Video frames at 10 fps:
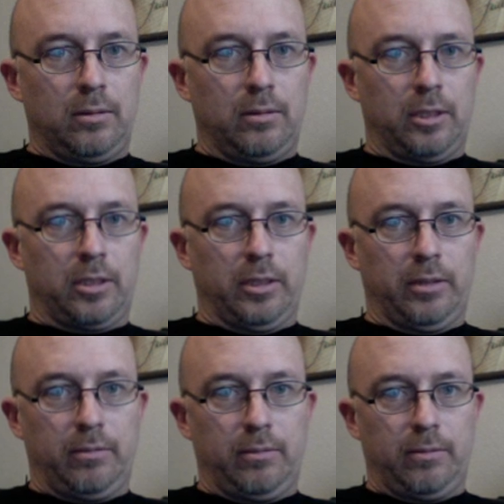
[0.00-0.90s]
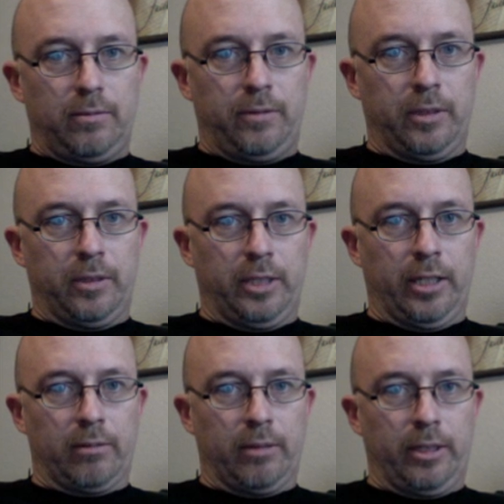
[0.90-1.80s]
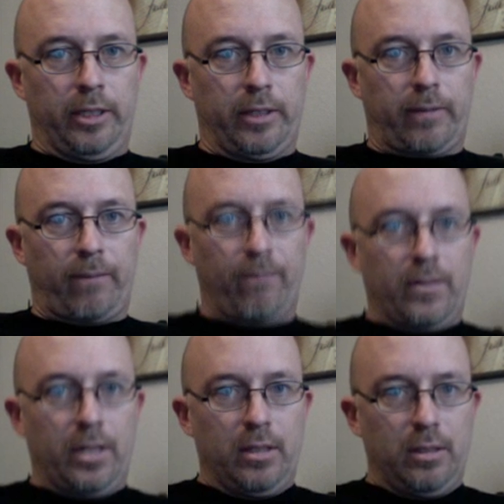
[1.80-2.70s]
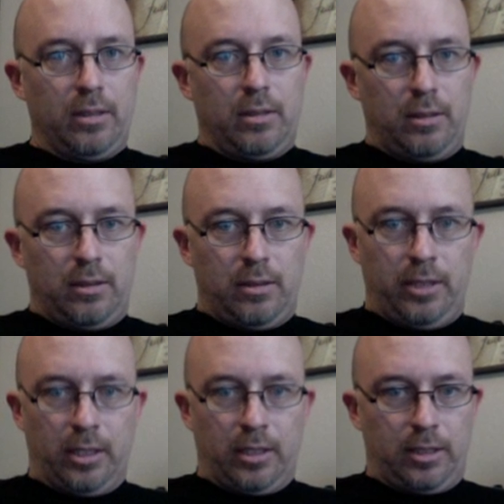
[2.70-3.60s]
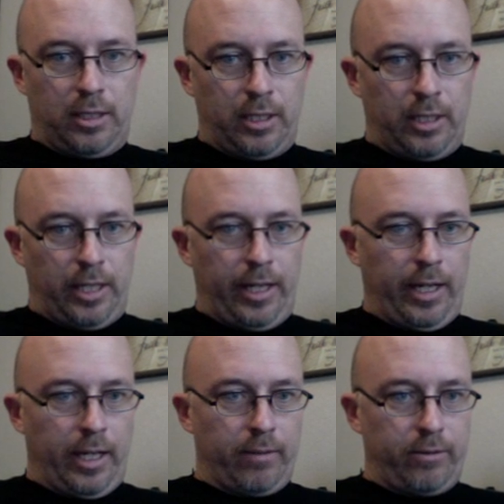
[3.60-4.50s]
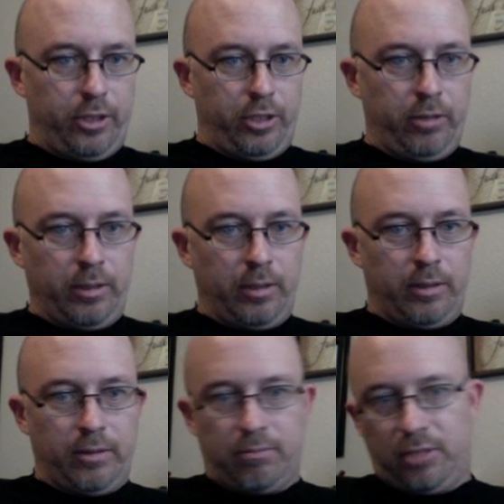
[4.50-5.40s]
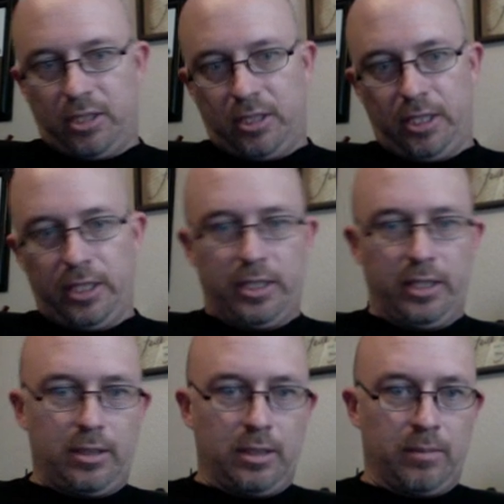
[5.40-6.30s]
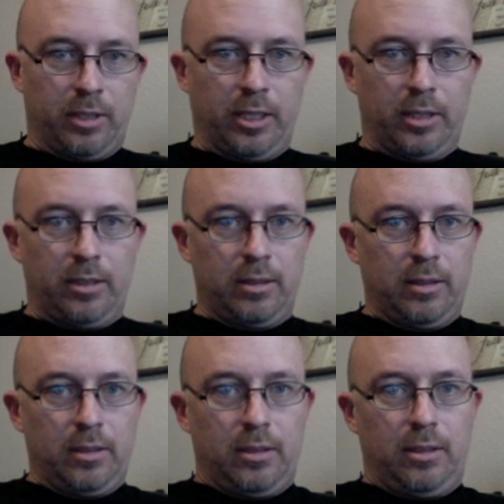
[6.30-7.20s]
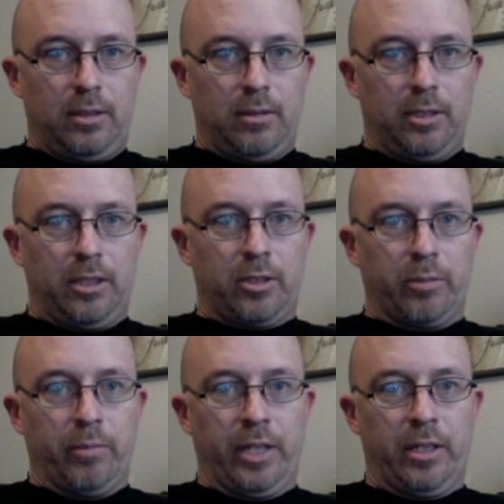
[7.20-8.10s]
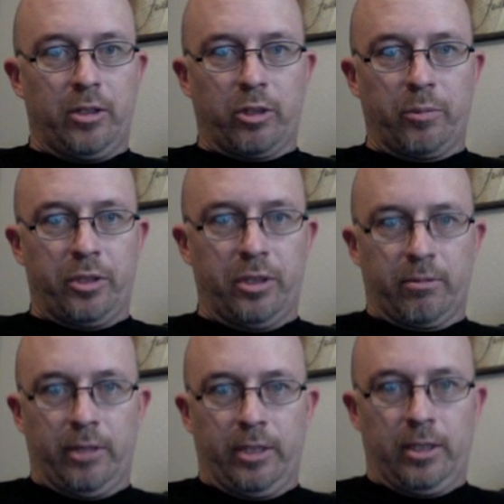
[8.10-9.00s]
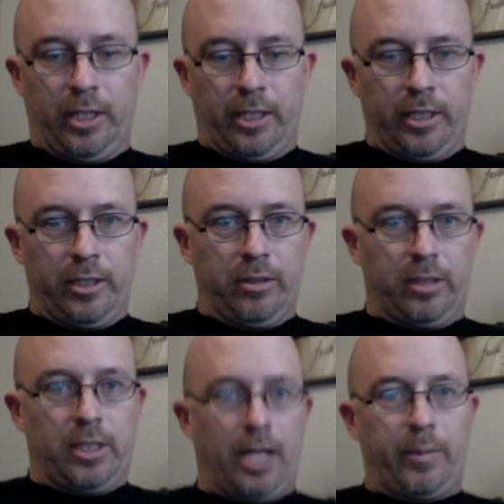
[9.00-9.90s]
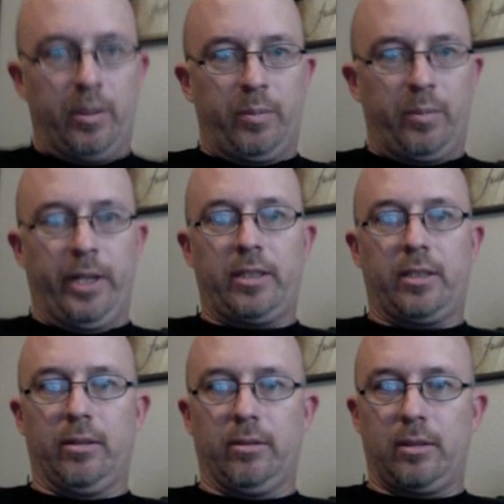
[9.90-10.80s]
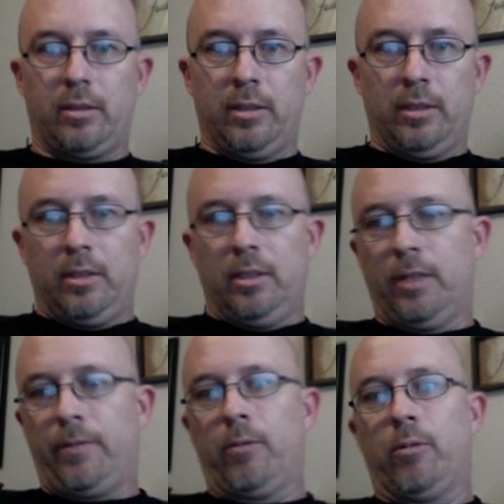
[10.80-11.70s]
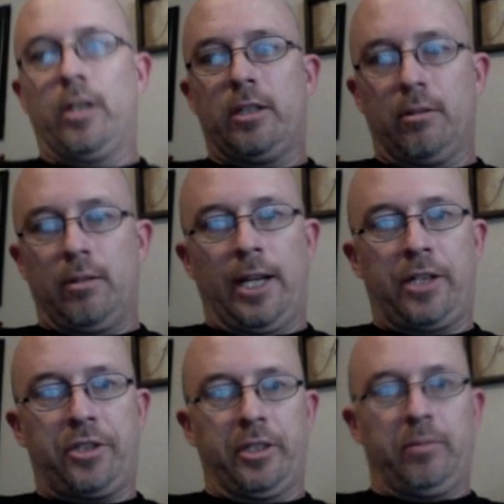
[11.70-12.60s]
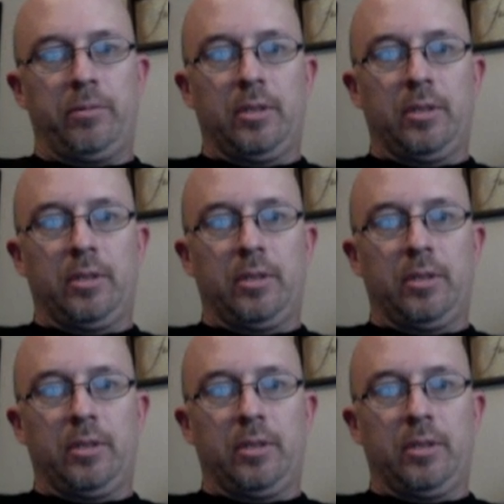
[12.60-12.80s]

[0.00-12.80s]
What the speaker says: Actually, fill down right here. And all of a sudden, I have 260 some odd meta descriptions written. All I got to do is copy and paste those. And if I wanted to actually